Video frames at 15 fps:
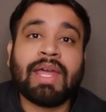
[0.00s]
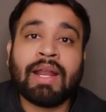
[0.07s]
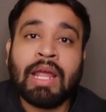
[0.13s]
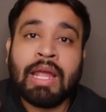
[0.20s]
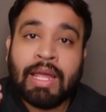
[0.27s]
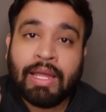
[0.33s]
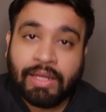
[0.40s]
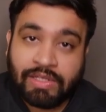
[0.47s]

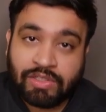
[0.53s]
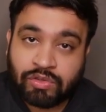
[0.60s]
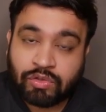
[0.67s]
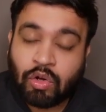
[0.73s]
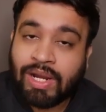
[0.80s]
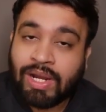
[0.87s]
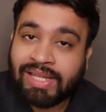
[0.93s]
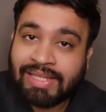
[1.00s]
installing
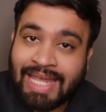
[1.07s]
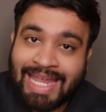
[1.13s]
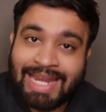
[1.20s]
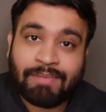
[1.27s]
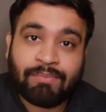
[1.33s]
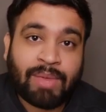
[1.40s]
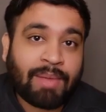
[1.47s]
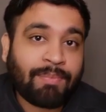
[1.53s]
the
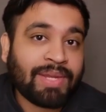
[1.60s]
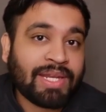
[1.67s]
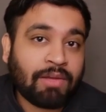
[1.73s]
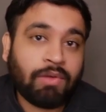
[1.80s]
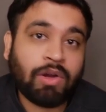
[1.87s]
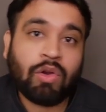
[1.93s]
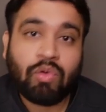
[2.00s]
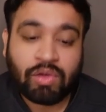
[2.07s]
nmap in our
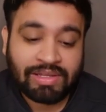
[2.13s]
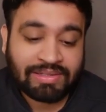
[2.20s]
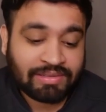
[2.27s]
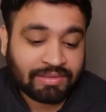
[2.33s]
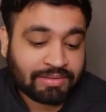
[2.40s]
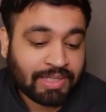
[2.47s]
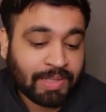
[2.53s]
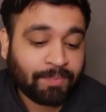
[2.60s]
local
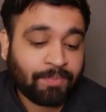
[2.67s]
system,